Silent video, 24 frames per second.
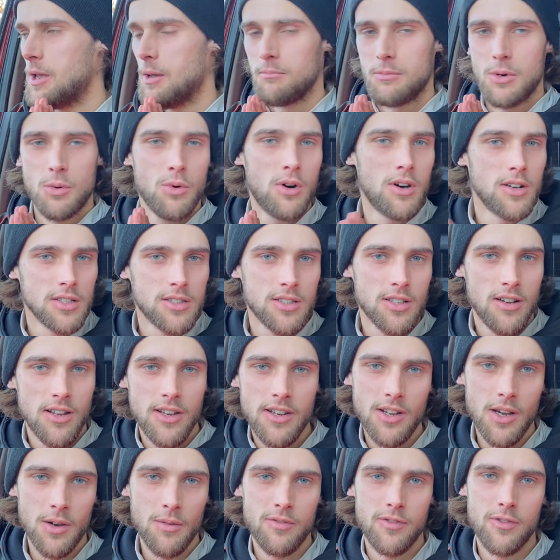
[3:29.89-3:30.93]
But what I
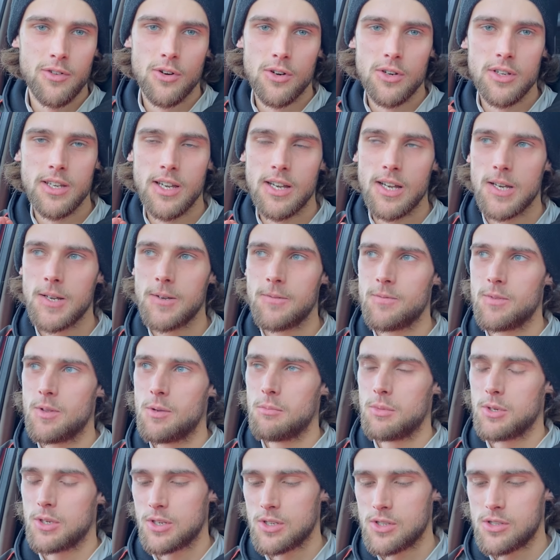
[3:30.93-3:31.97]
signed up for, yeah,
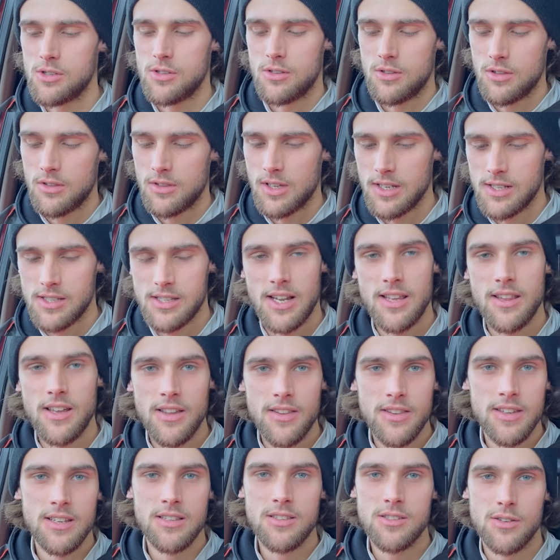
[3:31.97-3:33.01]
because they say that in
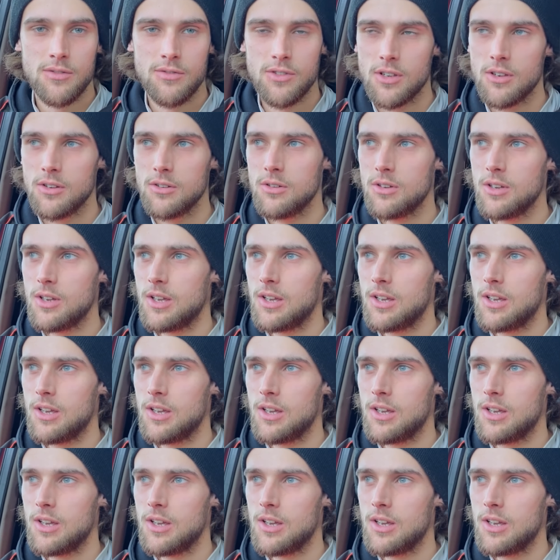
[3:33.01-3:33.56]
the interview,